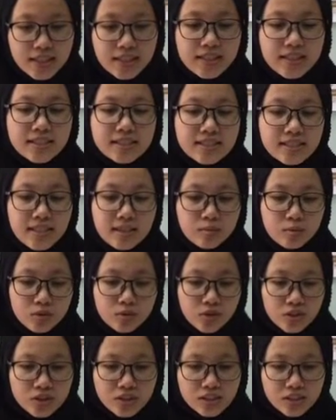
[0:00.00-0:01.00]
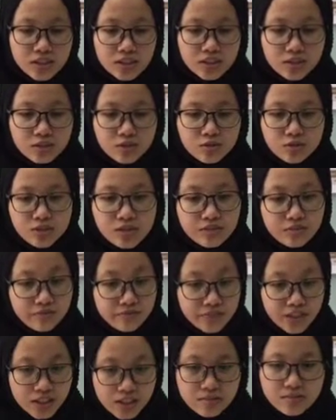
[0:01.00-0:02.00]
it is time to consider to
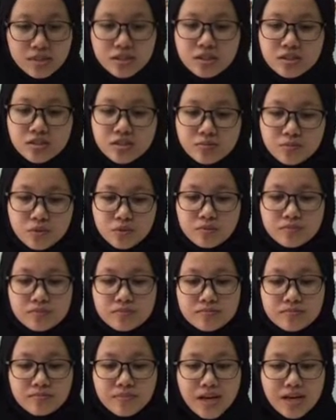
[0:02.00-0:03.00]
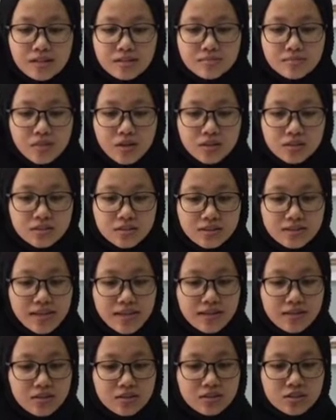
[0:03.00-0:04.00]
develop a remote black box
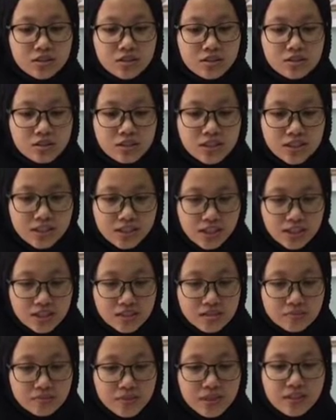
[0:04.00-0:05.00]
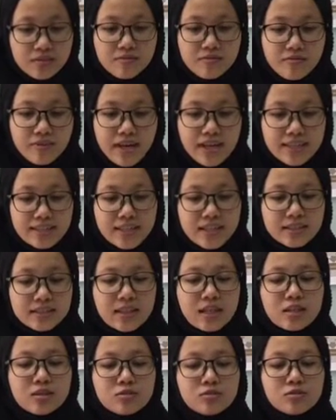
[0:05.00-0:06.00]
that continues transmit flight
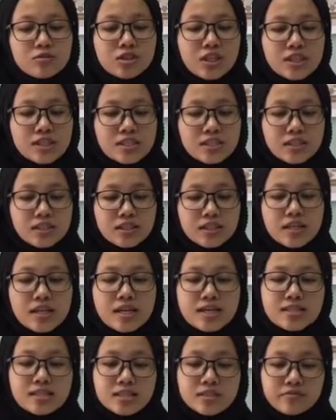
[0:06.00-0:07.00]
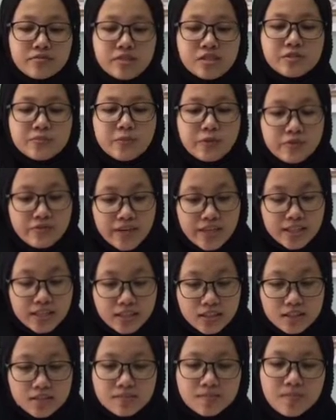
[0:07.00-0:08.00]
data to trusted service
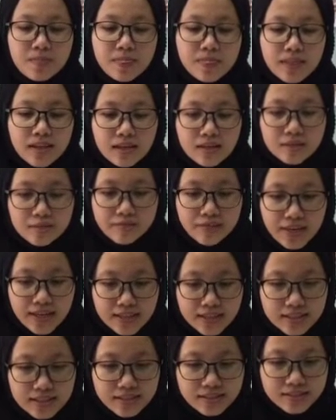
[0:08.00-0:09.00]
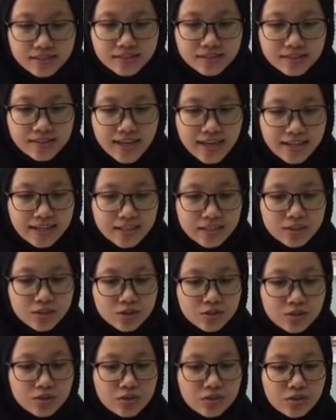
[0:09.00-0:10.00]
provider. Flight deck
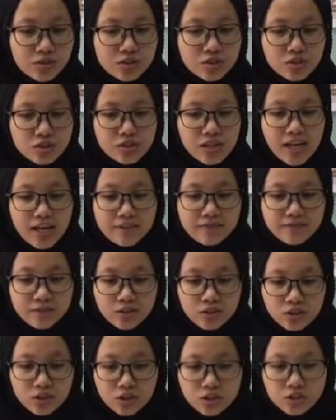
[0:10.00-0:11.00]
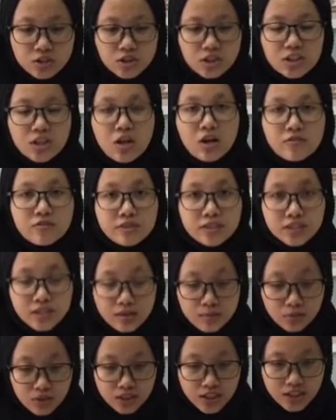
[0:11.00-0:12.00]
crew should have no control over the
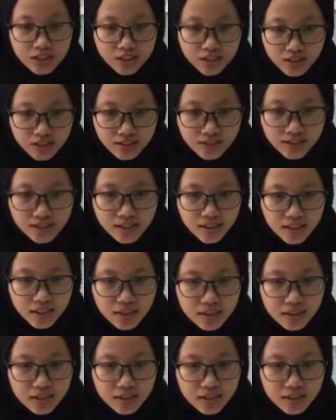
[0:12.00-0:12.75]
communication.